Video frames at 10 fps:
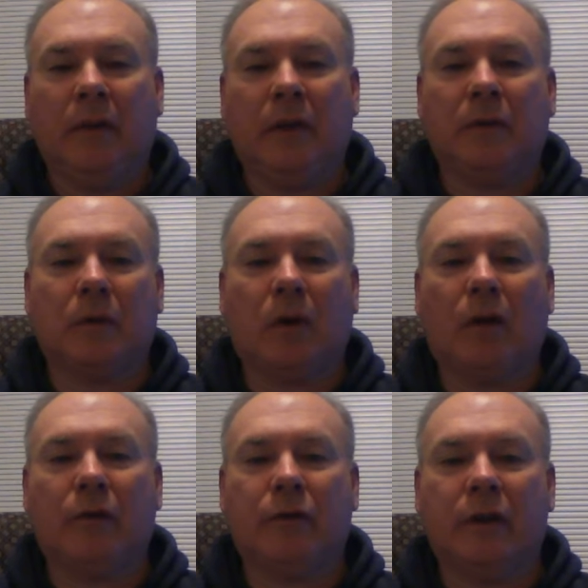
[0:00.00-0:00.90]
these are
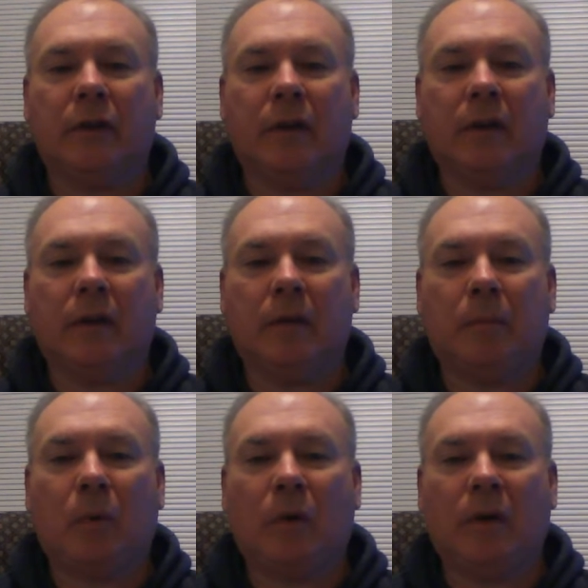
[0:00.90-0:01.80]
all very
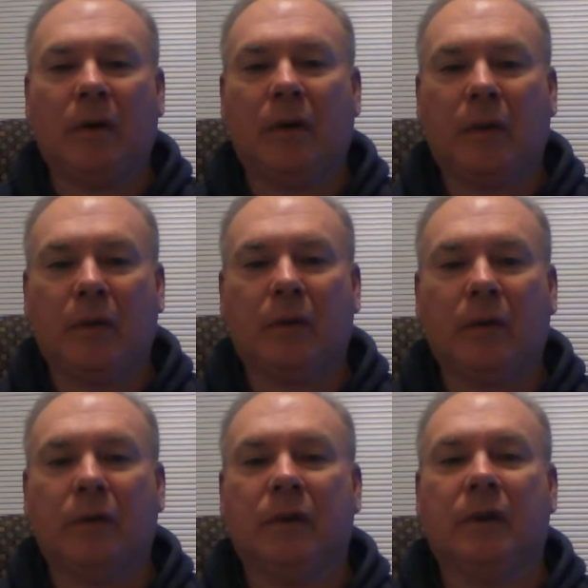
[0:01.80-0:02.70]
important to
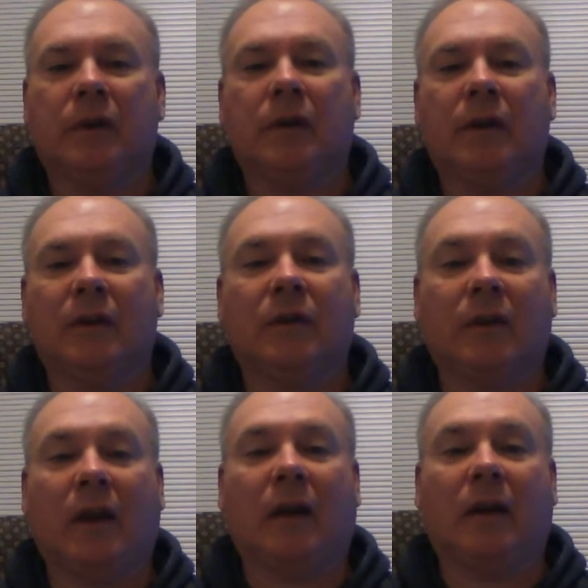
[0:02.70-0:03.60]
thoroughly
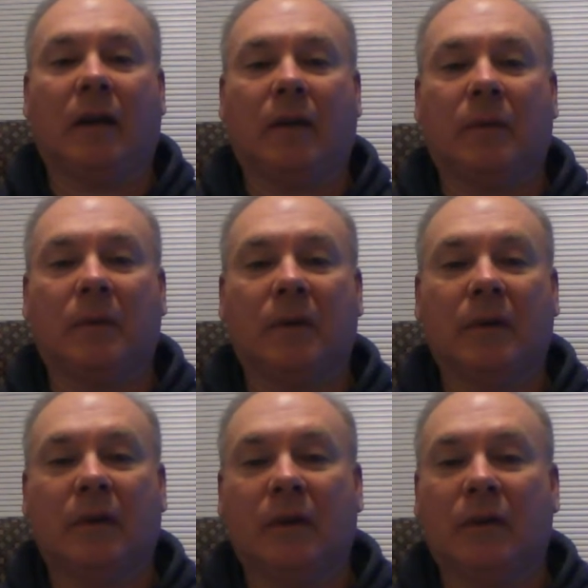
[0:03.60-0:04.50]
understand as we're
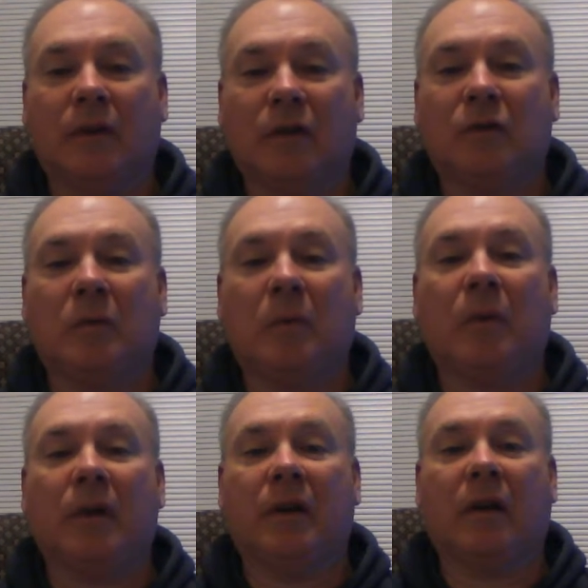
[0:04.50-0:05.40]
at this initial
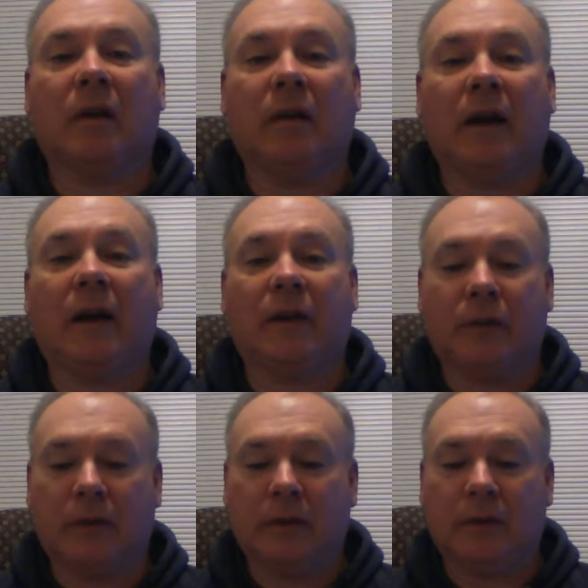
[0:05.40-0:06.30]
point in our
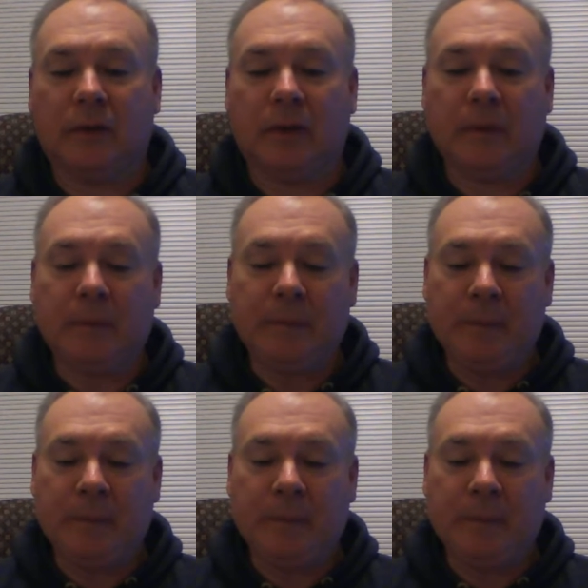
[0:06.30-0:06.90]
class. So